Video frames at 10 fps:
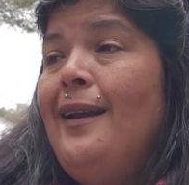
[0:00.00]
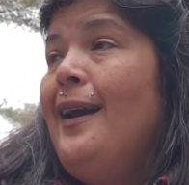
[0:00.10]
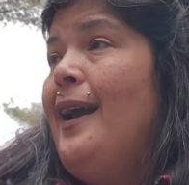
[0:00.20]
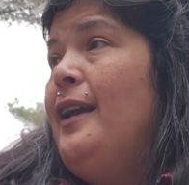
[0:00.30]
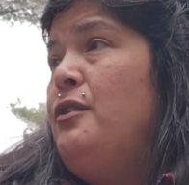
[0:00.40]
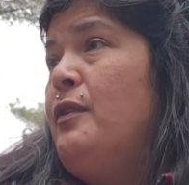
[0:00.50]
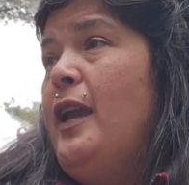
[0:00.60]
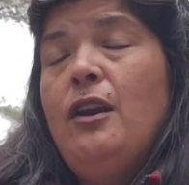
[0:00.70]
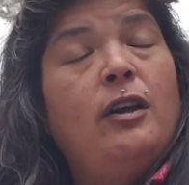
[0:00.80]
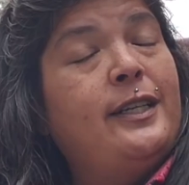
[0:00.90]
And you
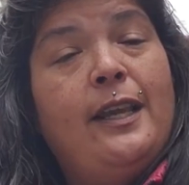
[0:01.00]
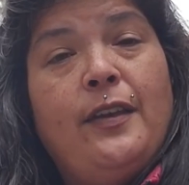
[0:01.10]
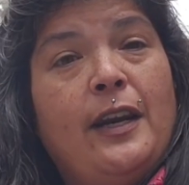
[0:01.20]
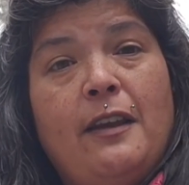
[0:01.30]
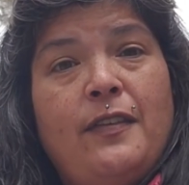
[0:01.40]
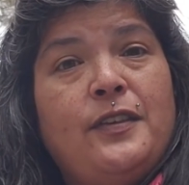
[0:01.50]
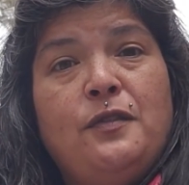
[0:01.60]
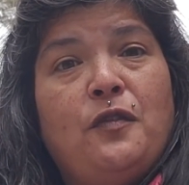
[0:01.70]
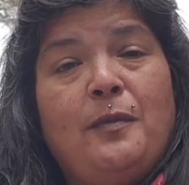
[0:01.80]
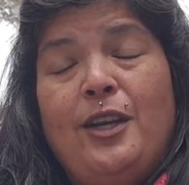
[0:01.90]
cannot take any of this
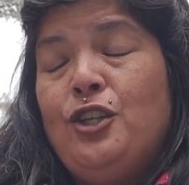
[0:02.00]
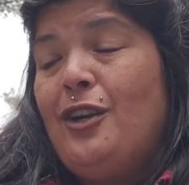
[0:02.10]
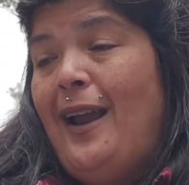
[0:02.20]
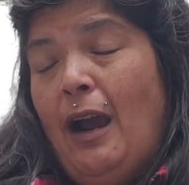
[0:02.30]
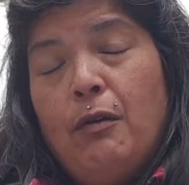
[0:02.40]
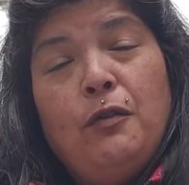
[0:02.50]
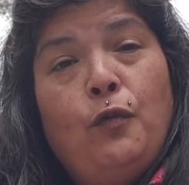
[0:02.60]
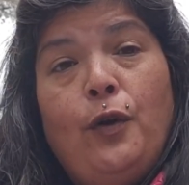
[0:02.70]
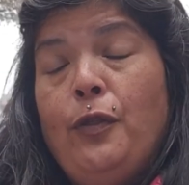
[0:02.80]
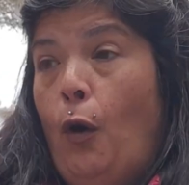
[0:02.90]
information out of
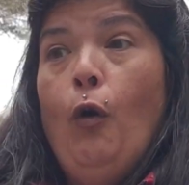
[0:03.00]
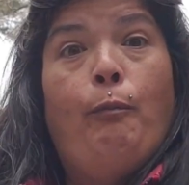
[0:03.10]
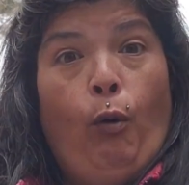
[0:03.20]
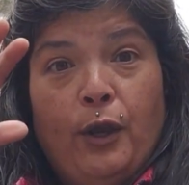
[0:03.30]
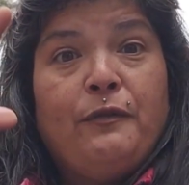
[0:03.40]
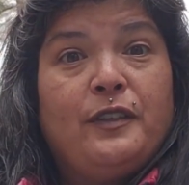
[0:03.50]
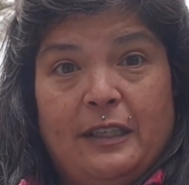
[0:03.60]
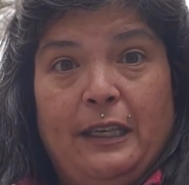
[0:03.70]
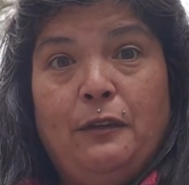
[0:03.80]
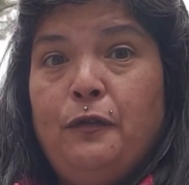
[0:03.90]
one. The whole point of a
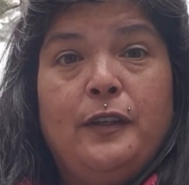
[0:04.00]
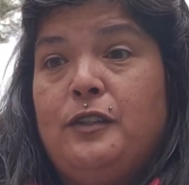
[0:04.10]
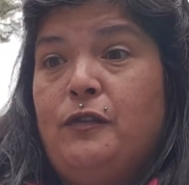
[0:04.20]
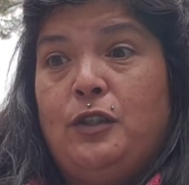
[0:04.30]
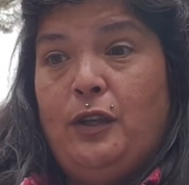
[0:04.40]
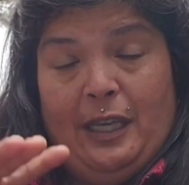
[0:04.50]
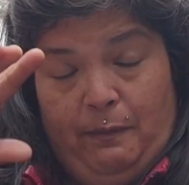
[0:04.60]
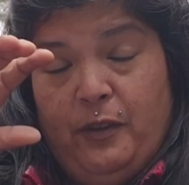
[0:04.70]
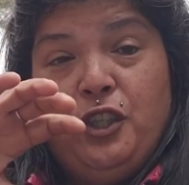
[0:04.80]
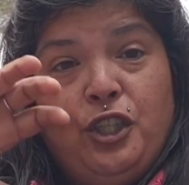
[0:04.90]
skiff is to keep
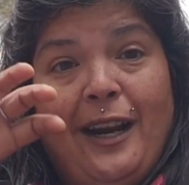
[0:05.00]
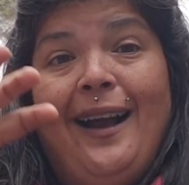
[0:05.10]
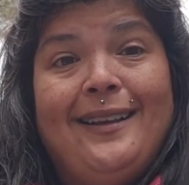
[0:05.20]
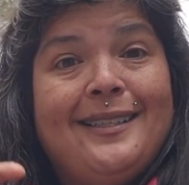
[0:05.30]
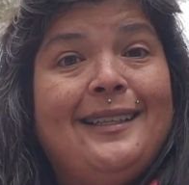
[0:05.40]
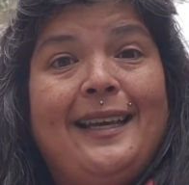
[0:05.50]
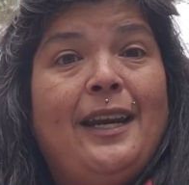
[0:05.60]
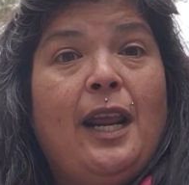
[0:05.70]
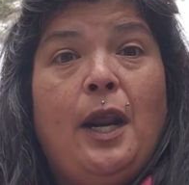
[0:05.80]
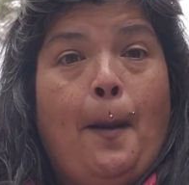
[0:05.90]
this shit isolated
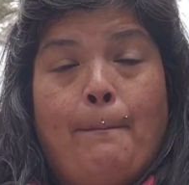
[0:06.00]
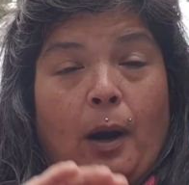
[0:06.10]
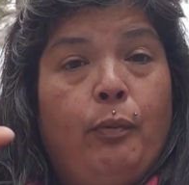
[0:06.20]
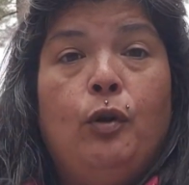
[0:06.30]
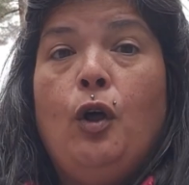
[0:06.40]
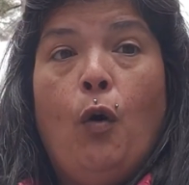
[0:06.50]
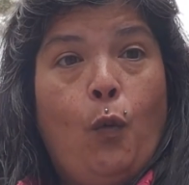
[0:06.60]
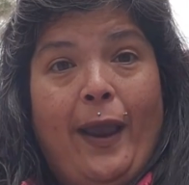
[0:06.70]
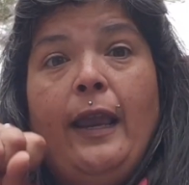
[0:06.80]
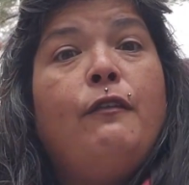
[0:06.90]
in a bubble
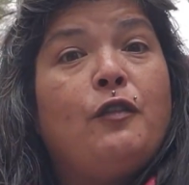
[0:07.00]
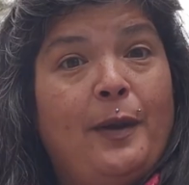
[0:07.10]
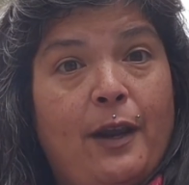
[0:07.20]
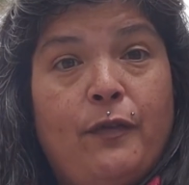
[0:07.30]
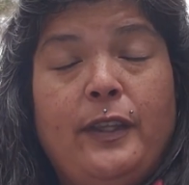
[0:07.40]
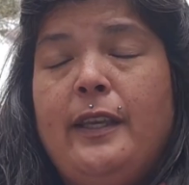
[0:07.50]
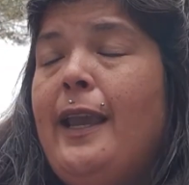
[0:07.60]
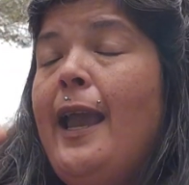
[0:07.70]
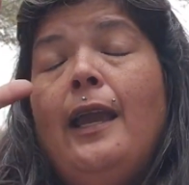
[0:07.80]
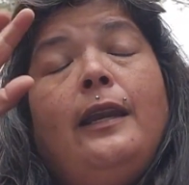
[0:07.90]
away from everything.
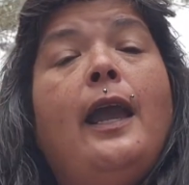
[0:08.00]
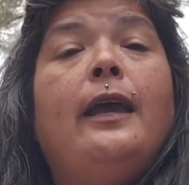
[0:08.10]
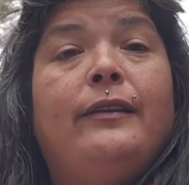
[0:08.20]
And yet,